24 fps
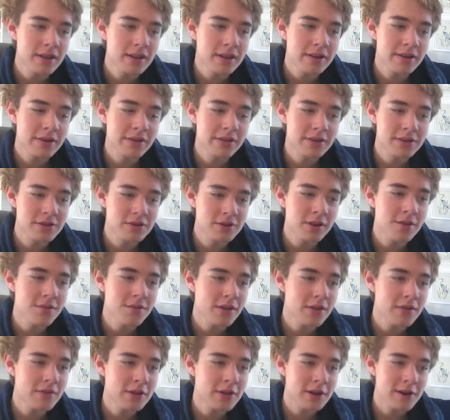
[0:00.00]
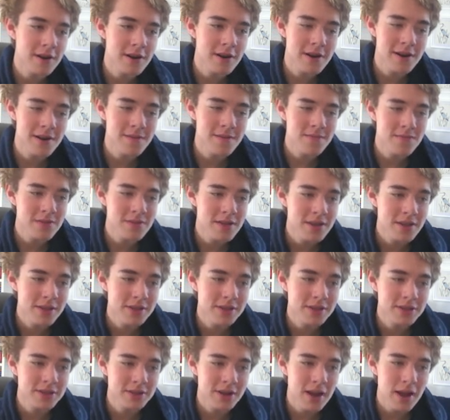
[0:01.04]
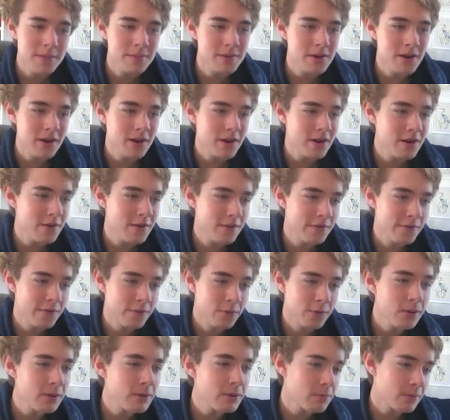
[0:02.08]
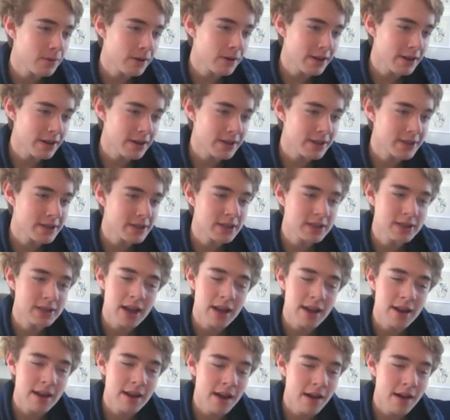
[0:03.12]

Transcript: or the trivia of the car. The scrap car 41 is designed